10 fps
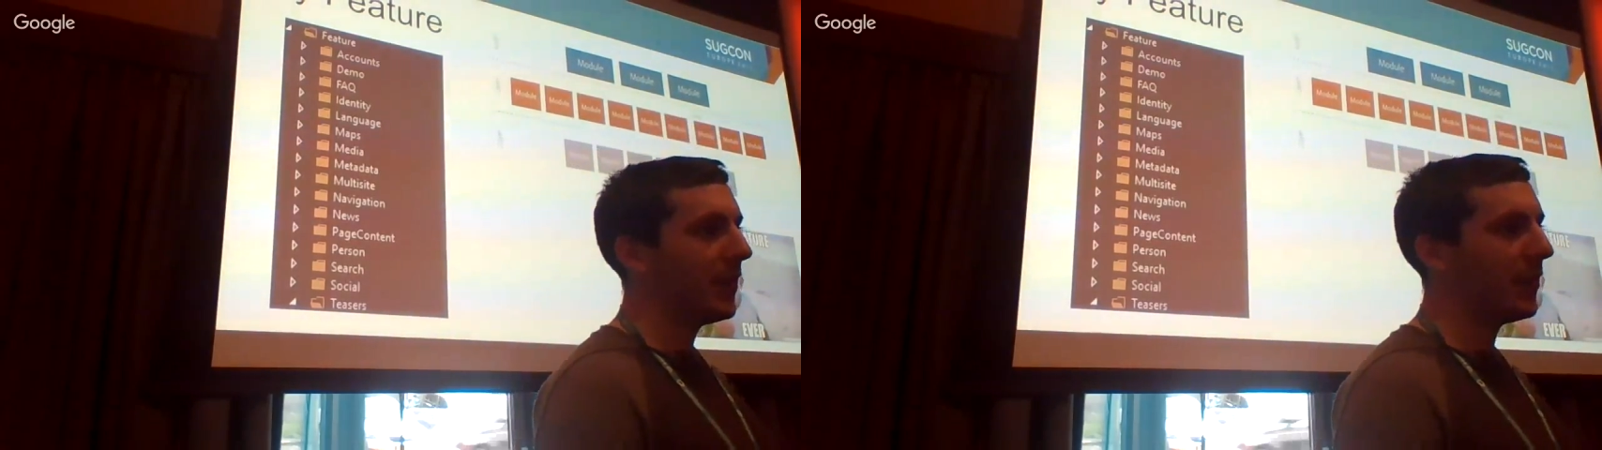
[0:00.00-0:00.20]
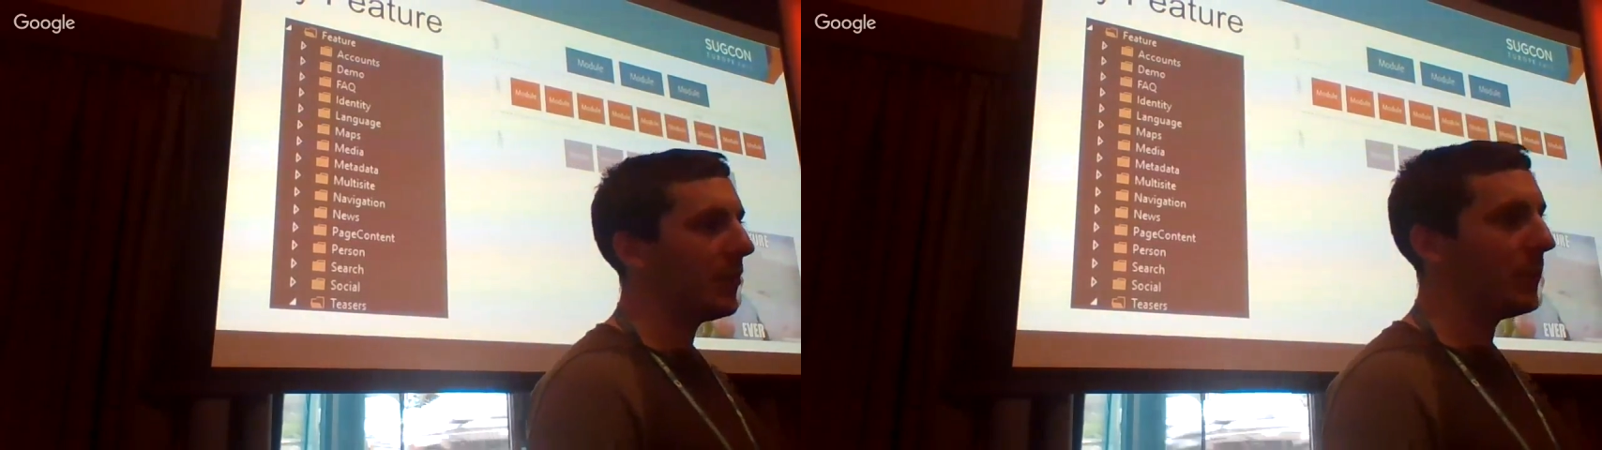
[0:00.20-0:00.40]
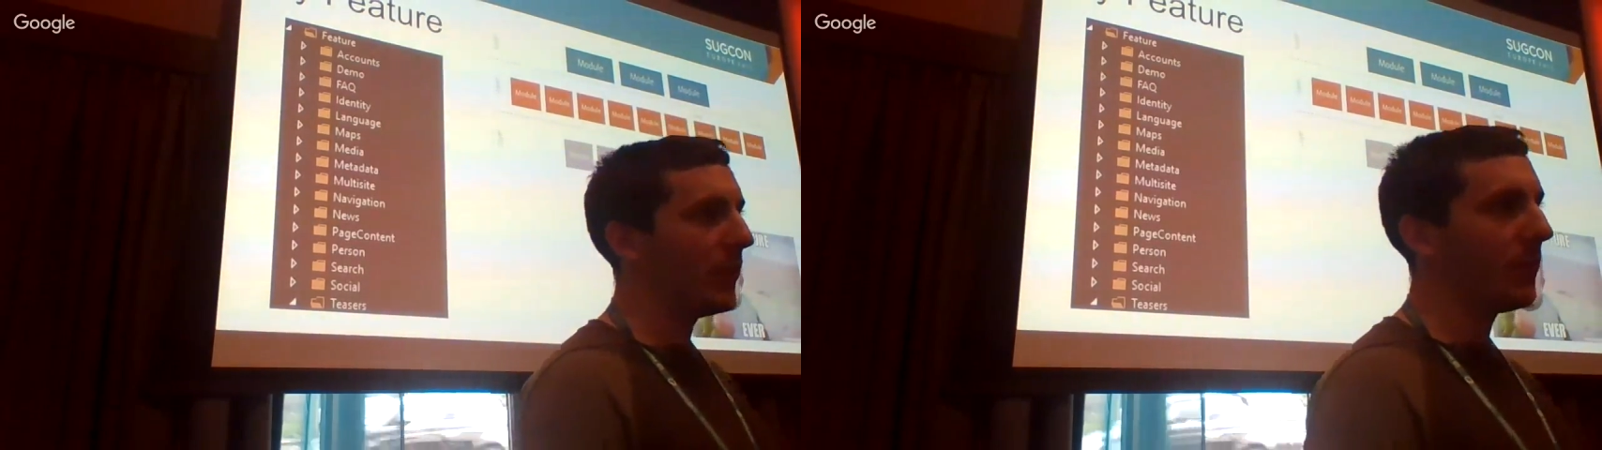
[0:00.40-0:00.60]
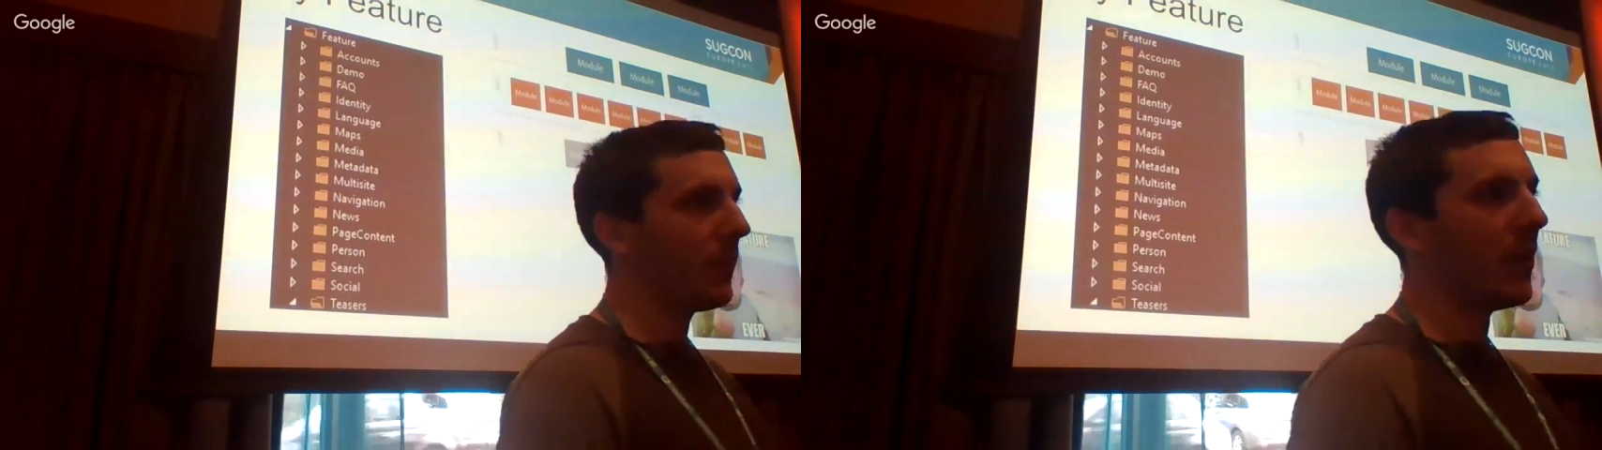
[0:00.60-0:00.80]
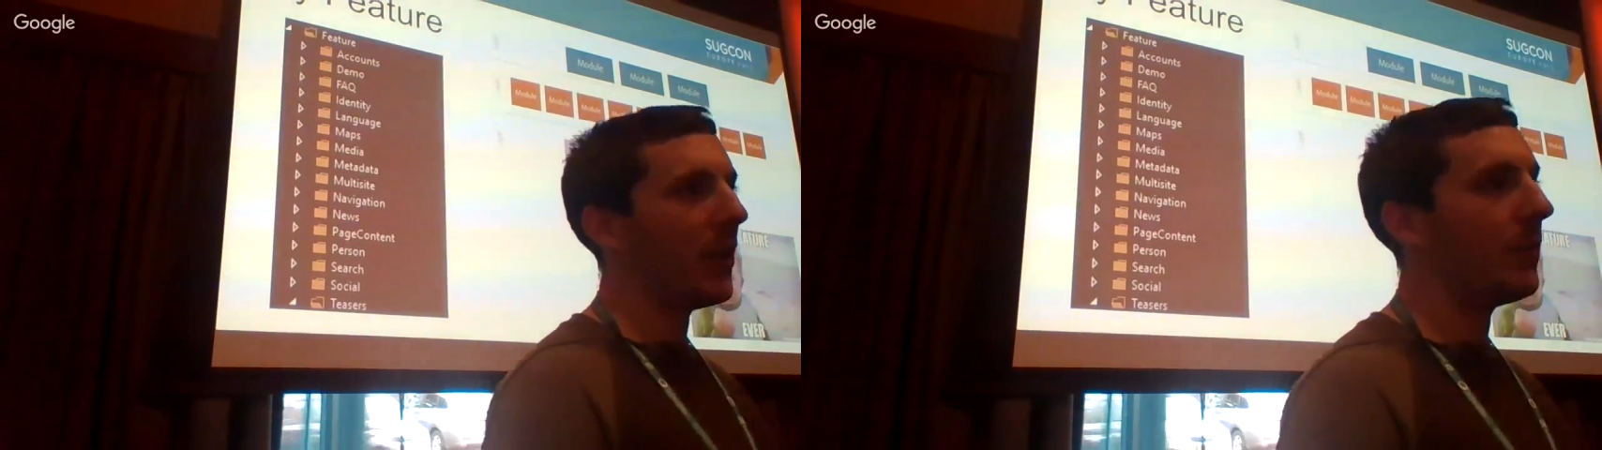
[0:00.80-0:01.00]
in terms
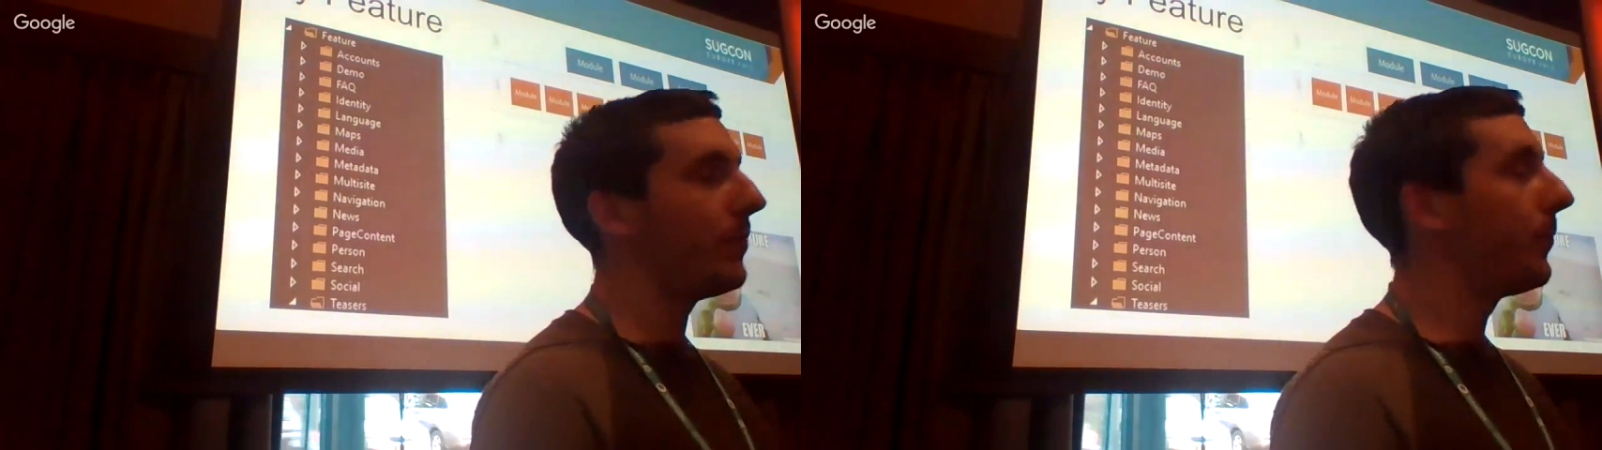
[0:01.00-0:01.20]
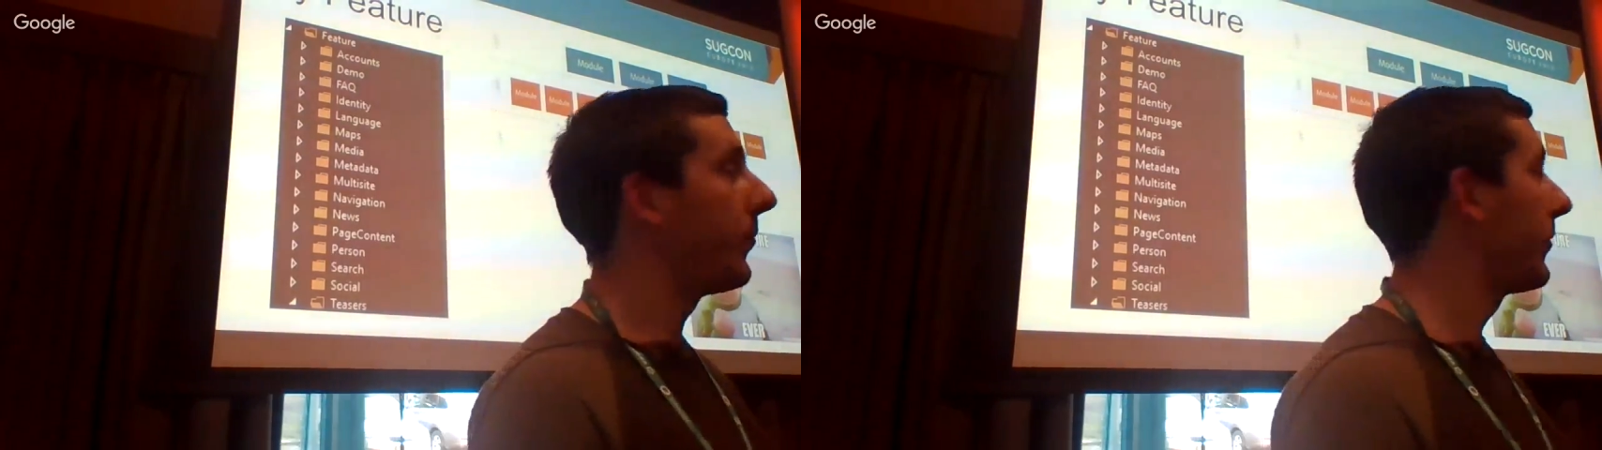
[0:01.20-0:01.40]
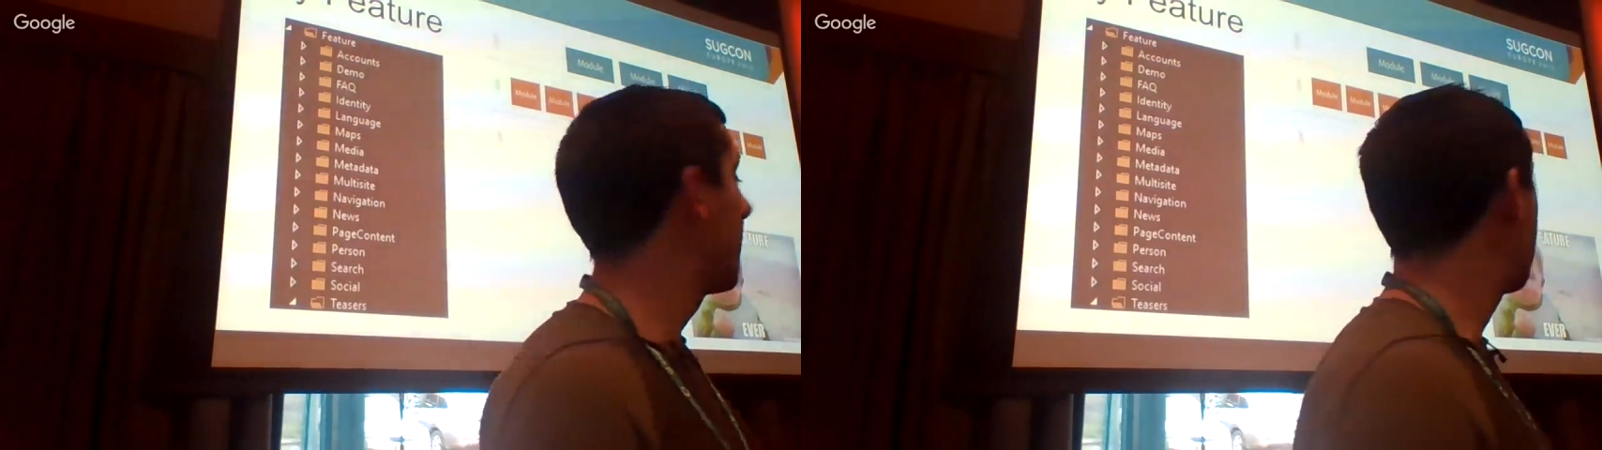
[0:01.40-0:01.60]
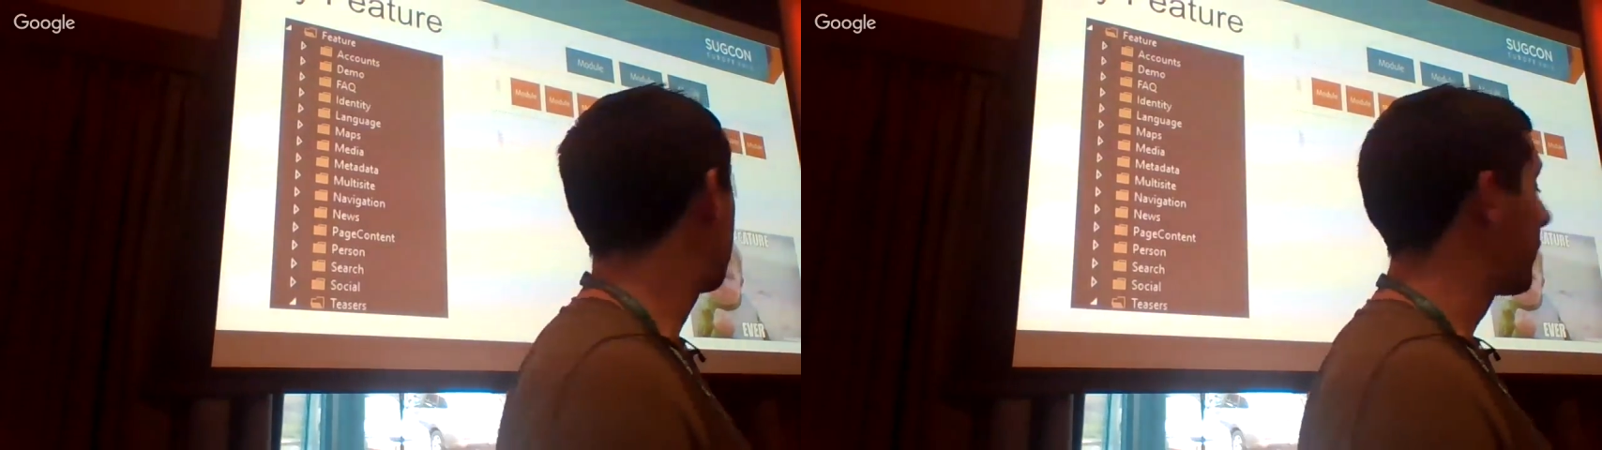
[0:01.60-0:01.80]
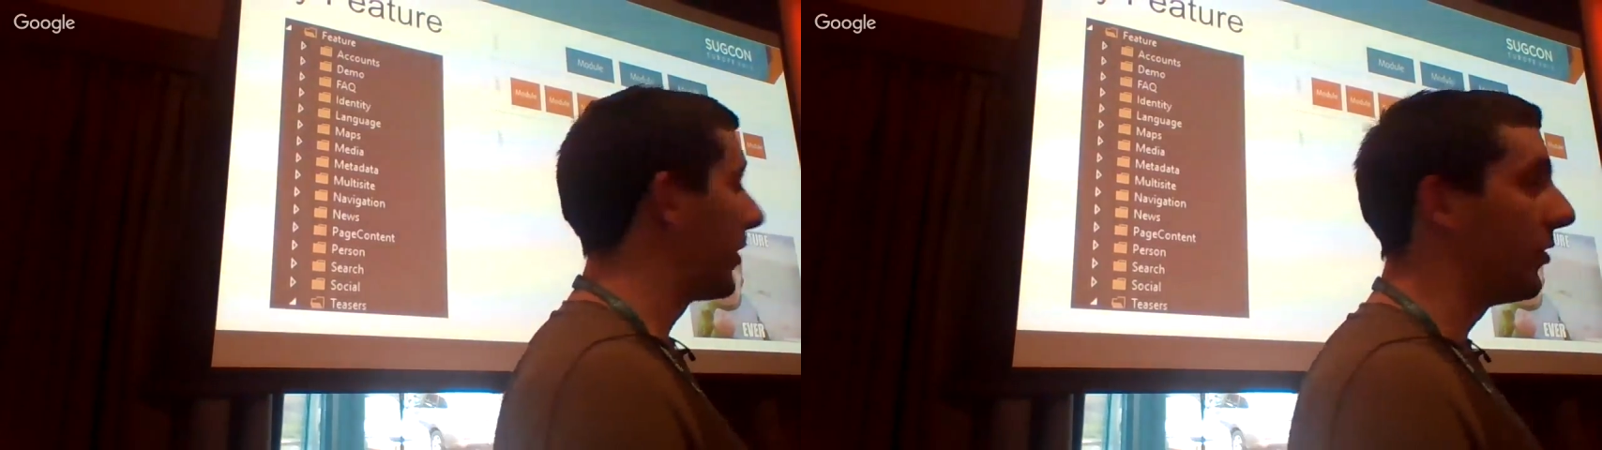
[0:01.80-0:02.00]
of
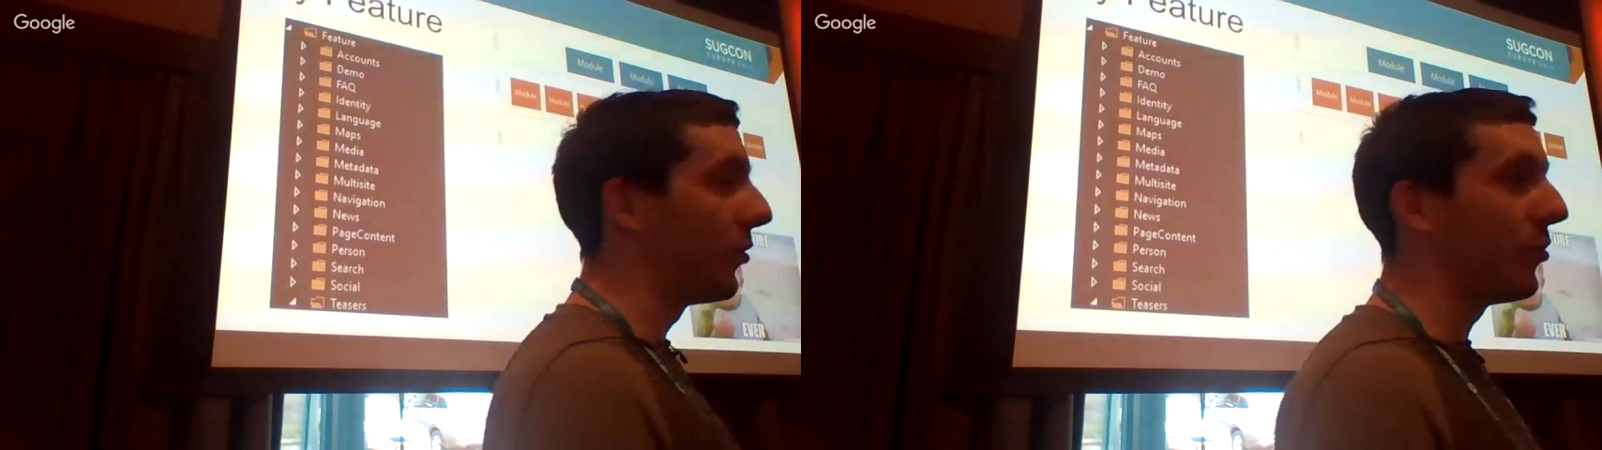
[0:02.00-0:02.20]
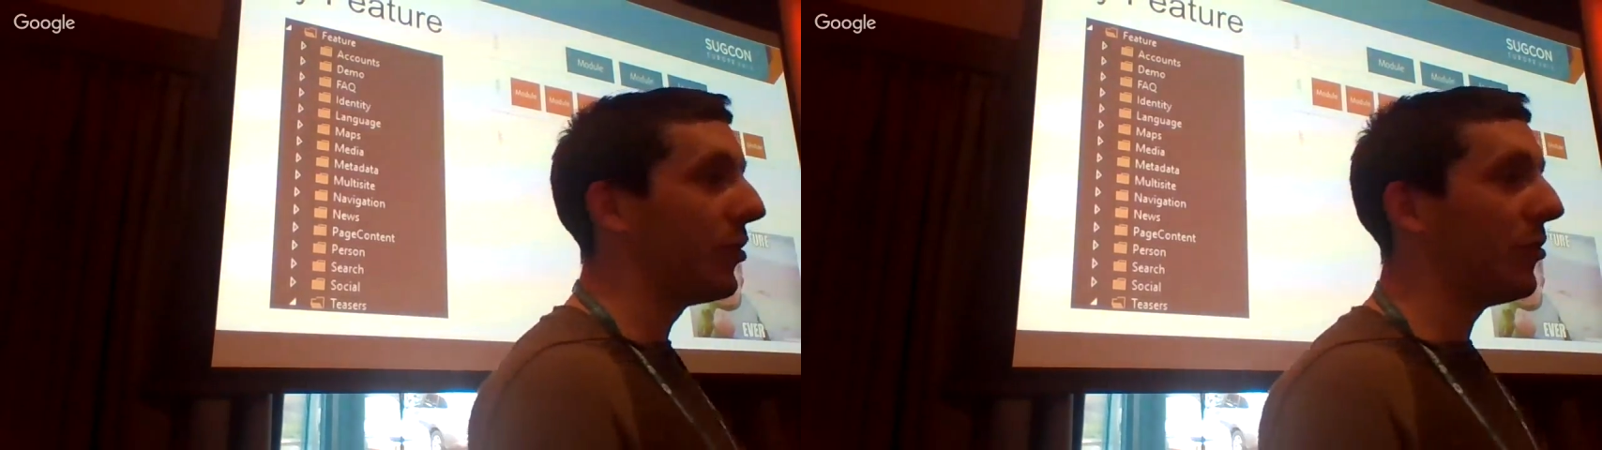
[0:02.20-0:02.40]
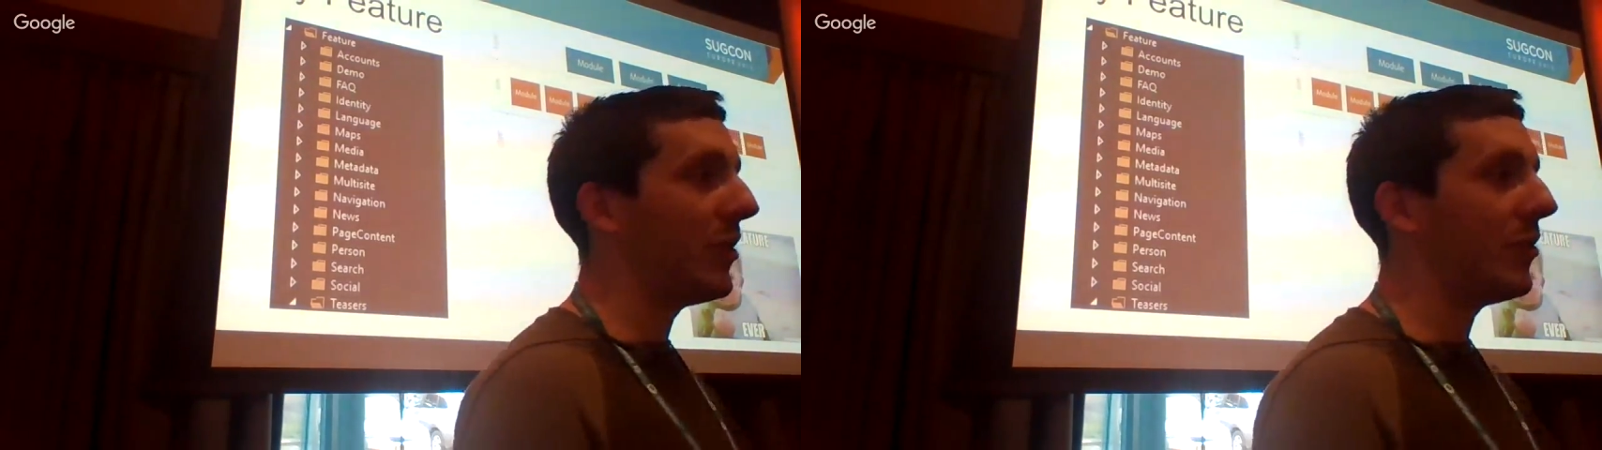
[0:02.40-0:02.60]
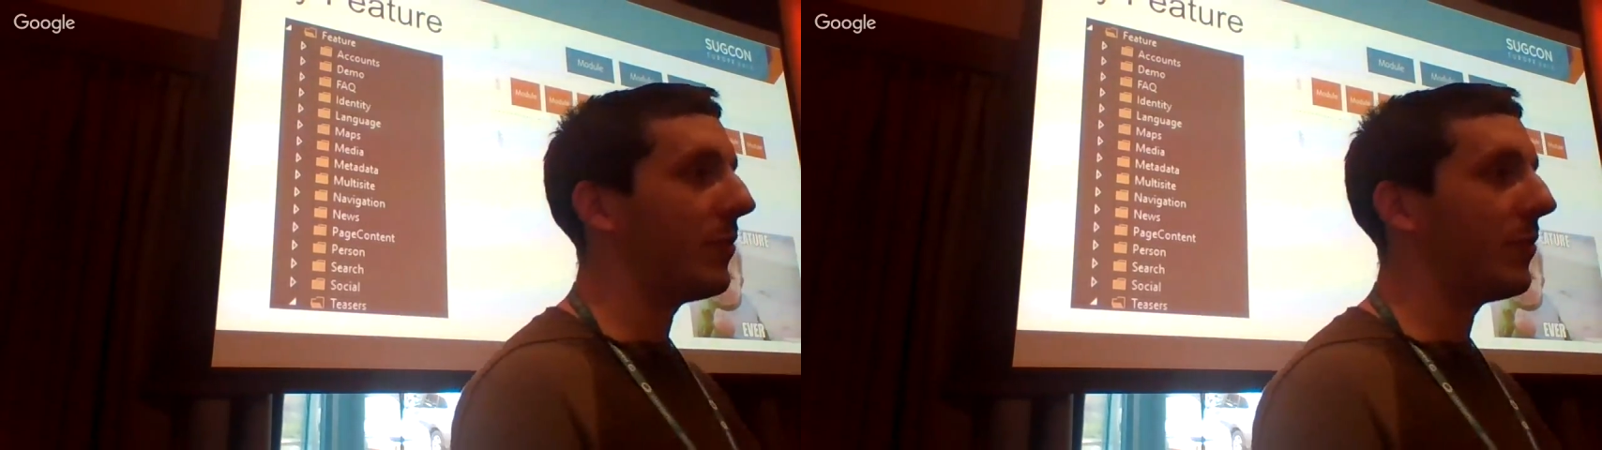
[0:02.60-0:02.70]
actual resource usage.